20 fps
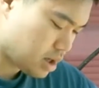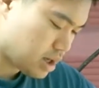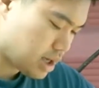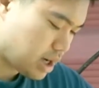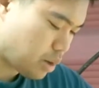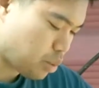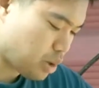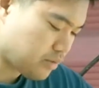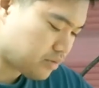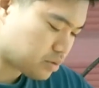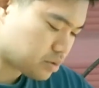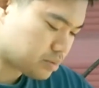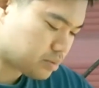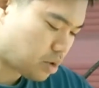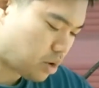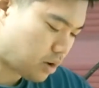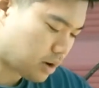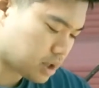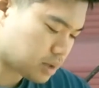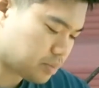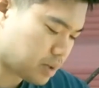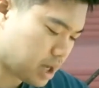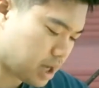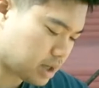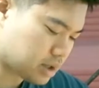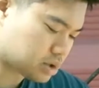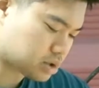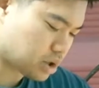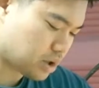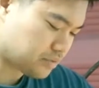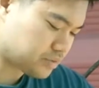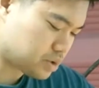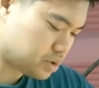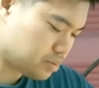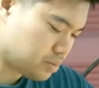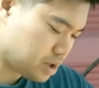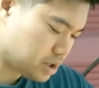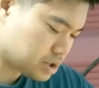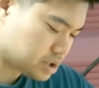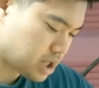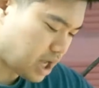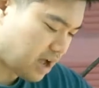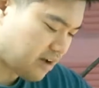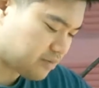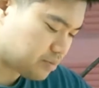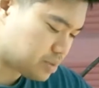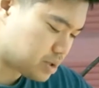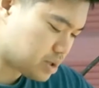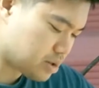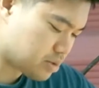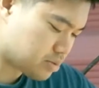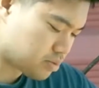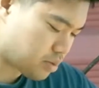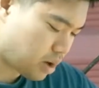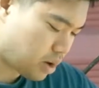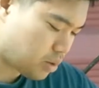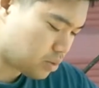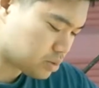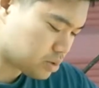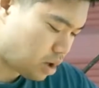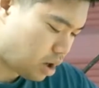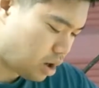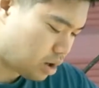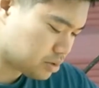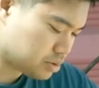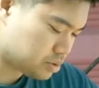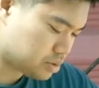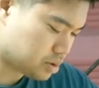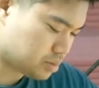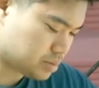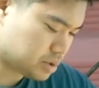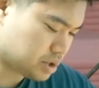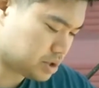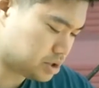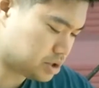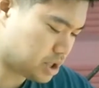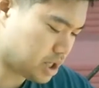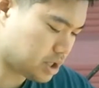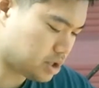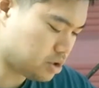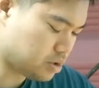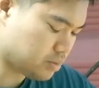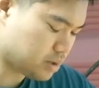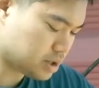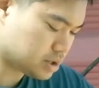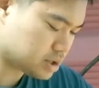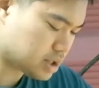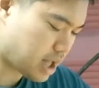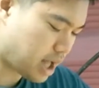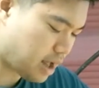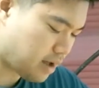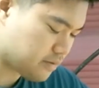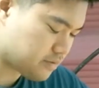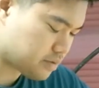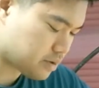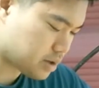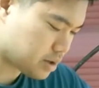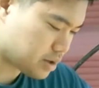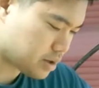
"However," remarked Pencroft, "you must have been thrown onto the beach, and you must have